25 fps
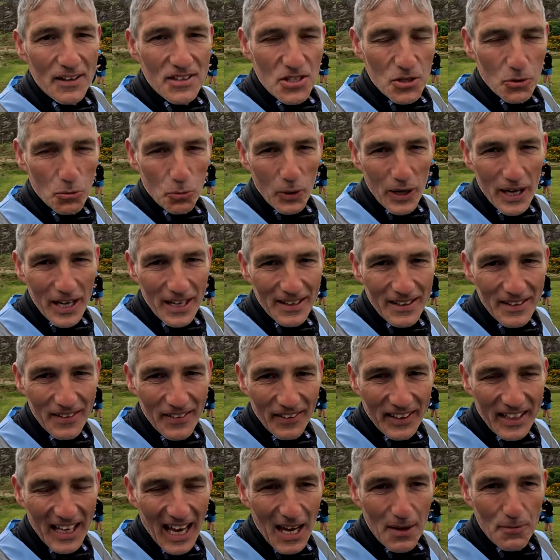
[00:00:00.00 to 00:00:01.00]
to win
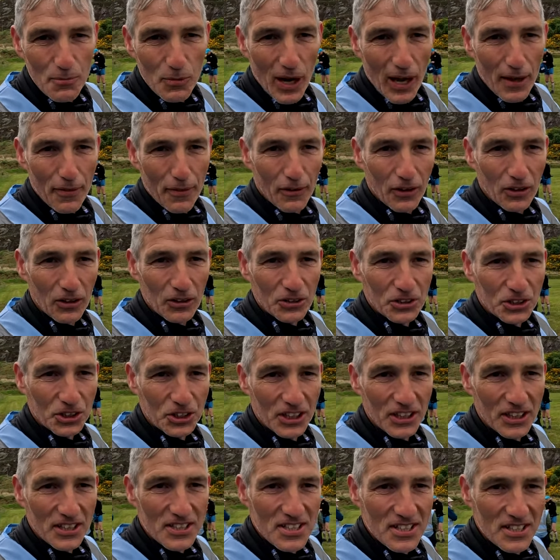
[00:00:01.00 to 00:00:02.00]
the Cape Wrath
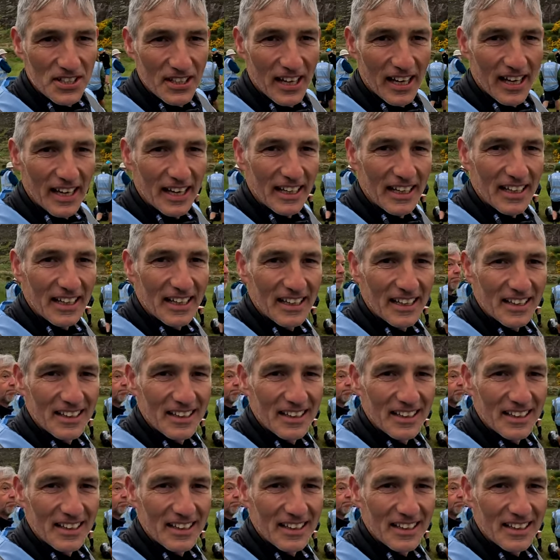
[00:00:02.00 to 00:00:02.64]
Ultra today.